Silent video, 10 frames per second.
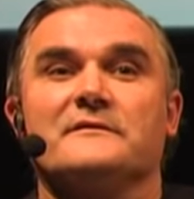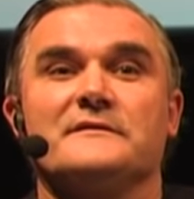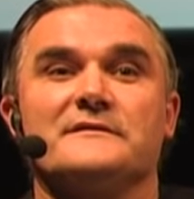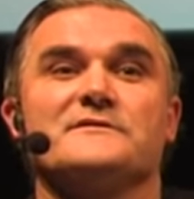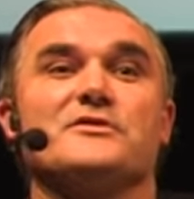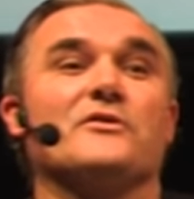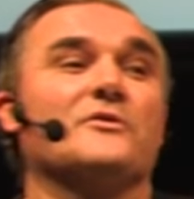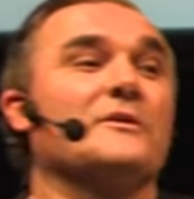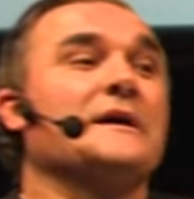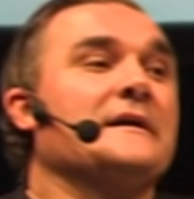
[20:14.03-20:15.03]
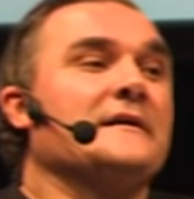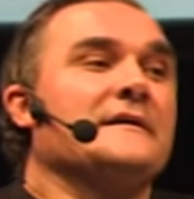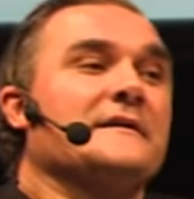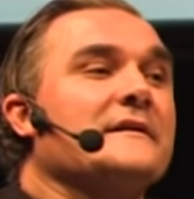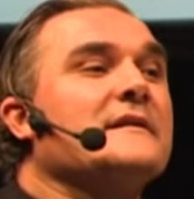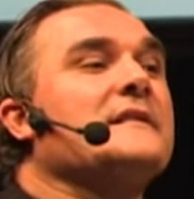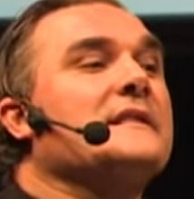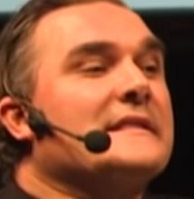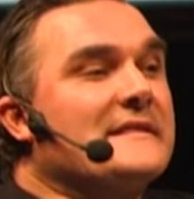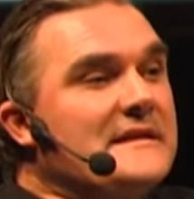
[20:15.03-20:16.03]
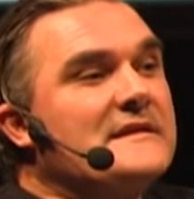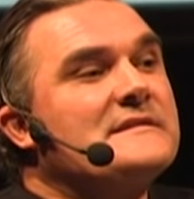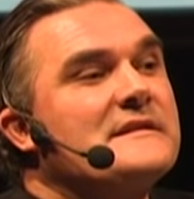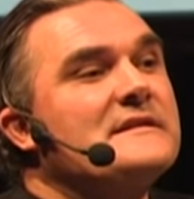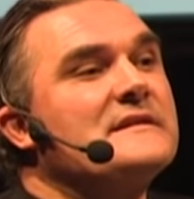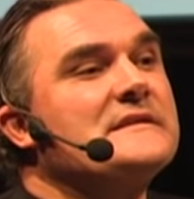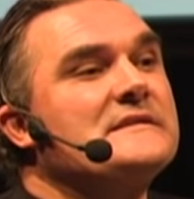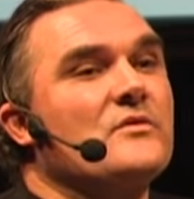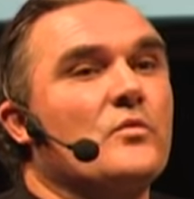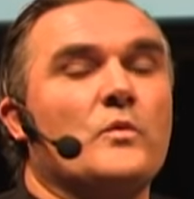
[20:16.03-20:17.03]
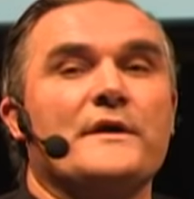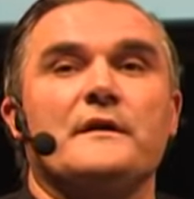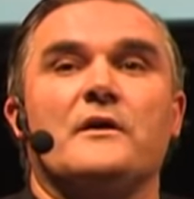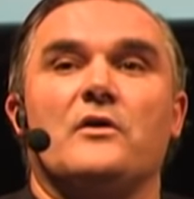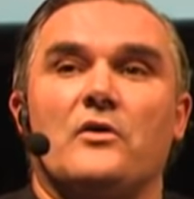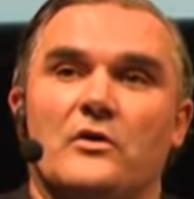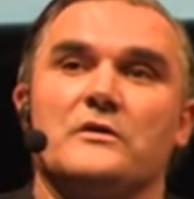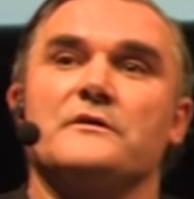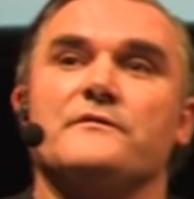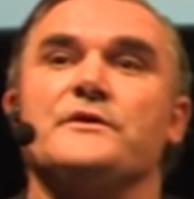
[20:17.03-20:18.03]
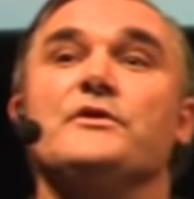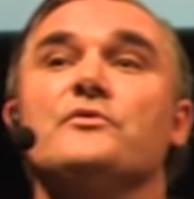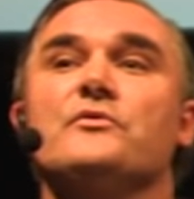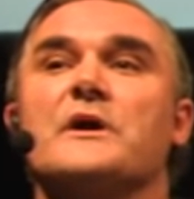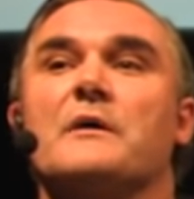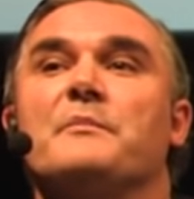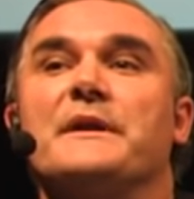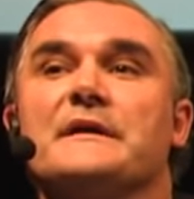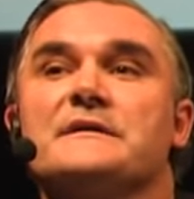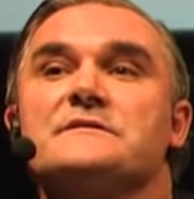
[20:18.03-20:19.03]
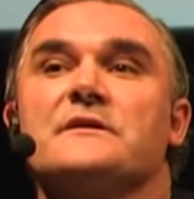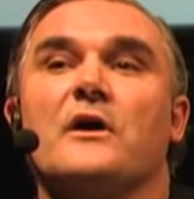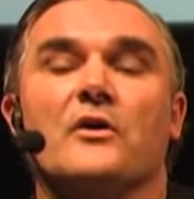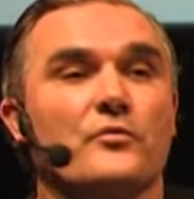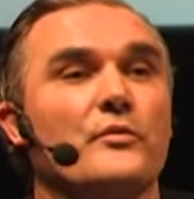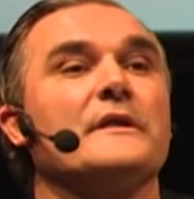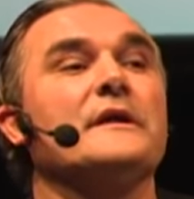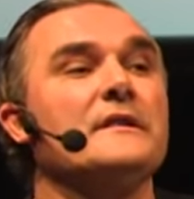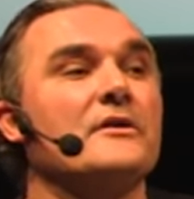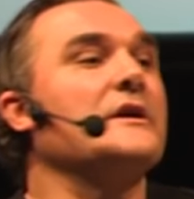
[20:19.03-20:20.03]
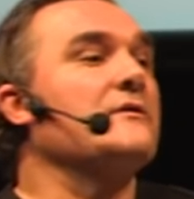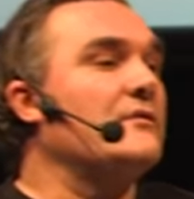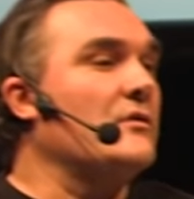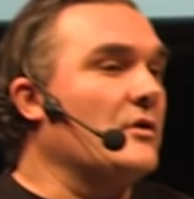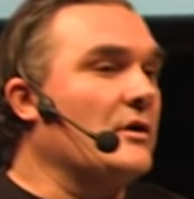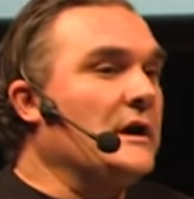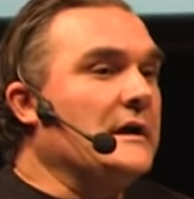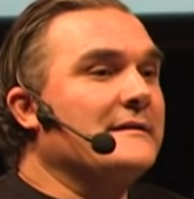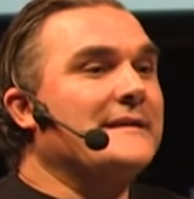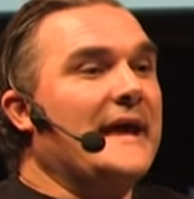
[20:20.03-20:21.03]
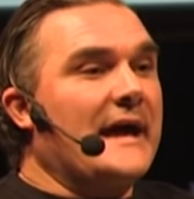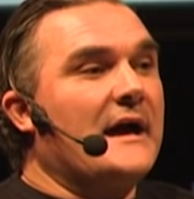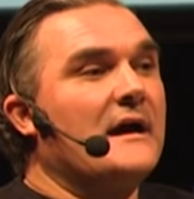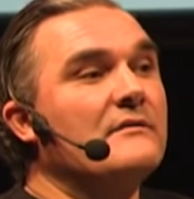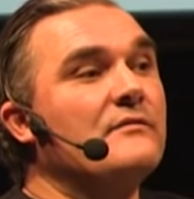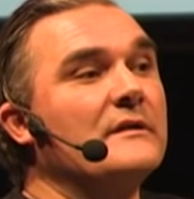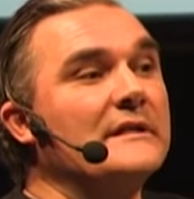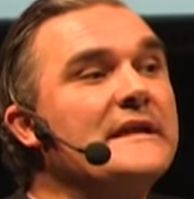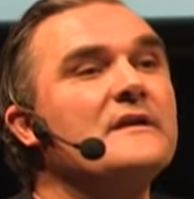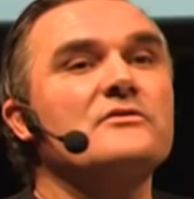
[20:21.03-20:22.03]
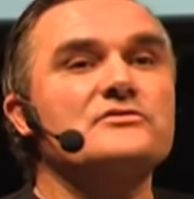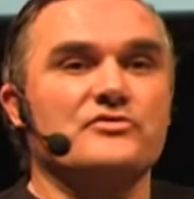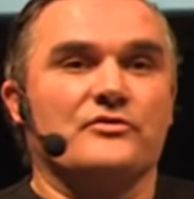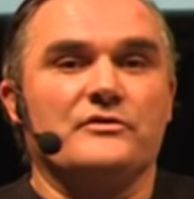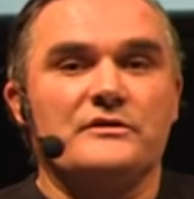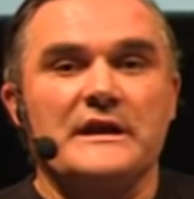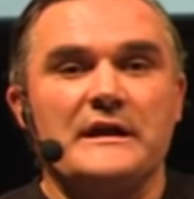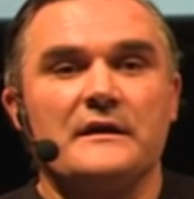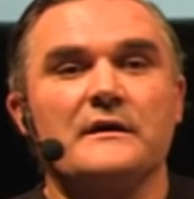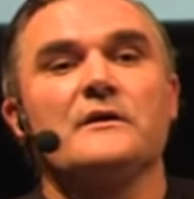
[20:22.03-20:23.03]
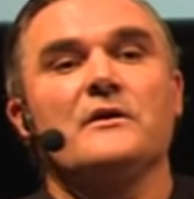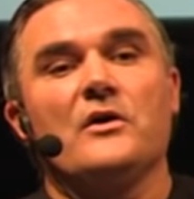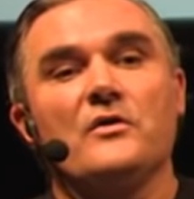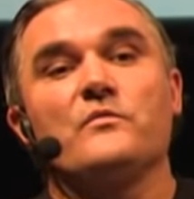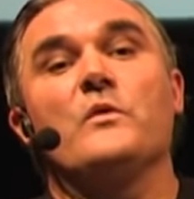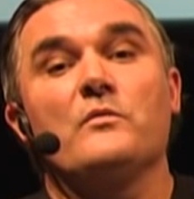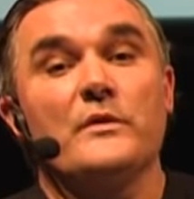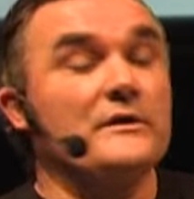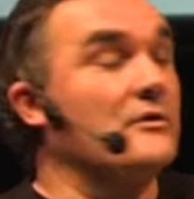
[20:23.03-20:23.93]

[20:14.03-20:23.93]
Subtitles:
So this is what all of the new companies are really looking for, to have legal certainty of what we do.